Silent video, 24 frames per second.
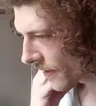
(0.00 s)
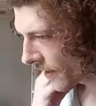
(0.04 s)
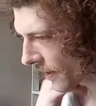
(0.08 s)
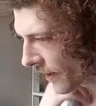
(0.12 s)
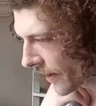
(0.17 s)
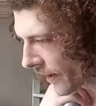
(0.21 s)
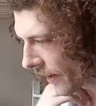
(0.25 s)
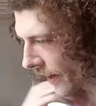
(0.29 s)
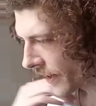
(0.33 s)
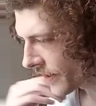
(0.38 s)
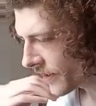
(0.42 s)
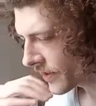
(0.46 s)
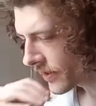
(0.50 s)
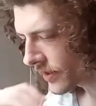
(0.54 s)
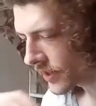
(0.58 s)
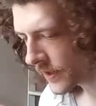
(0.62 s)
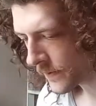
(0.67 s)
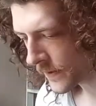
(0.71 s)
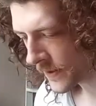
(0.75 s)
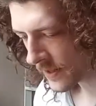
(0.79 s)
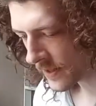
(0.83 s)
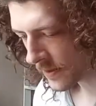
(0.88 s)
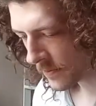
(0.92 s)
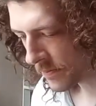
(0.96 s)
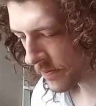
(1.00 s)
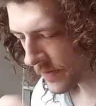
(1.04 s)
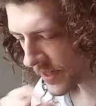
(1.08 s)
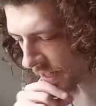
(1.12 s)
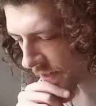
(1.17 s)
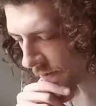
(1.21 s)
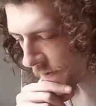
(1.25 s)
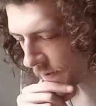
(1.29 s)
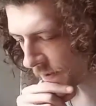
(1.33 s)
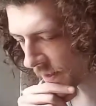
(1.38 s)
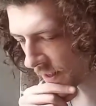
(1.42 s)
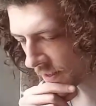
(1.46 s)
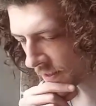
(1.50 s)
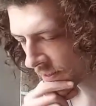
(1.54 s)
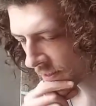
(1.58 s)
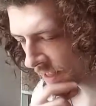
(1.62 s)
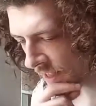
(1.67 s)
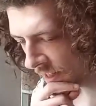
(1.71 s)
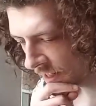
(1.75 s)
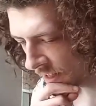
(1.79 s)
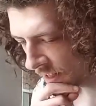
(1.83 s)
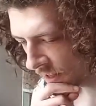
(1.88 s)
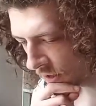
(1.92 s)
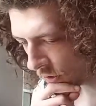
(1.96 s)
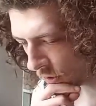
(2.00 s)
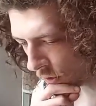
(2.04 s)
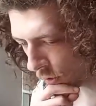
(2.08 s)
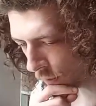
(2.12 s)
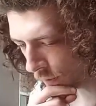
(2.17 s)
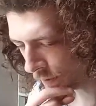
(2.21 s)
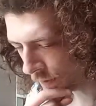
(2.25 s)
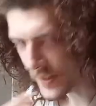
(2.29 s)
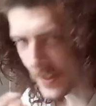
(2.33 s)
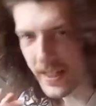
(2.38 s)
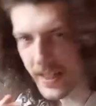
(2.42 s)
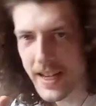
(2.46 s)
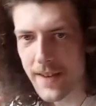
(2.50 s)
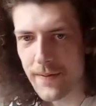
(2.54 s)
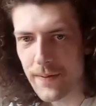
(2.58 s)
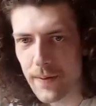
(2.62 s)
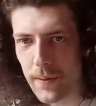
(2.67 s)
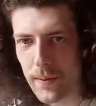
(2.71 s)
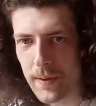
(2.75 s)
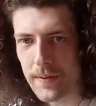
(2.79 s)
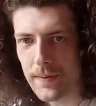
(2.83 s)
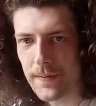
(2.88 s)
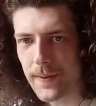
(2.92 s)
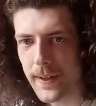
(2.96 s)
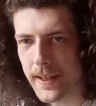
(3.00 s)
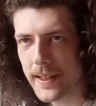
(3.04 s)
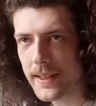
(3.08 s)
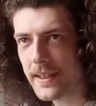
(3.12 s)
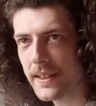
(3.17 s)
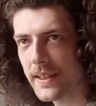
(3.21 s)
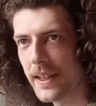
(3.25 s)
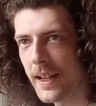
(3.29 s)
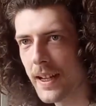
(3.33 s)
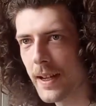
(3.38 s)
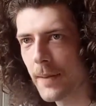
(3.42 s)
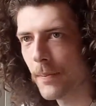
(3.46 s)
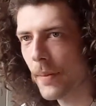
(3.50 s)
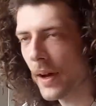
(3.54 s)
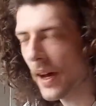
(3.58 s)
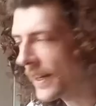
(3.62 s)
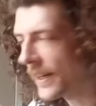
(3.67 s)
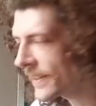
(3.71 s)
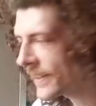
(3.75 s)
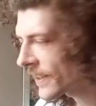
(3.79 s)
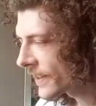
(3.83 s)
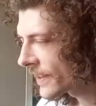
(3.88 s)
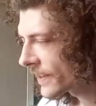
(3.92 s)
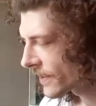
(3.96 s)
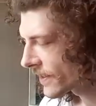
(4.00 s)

I don't know if it's a me thing or if it's an everyone thing, but I tend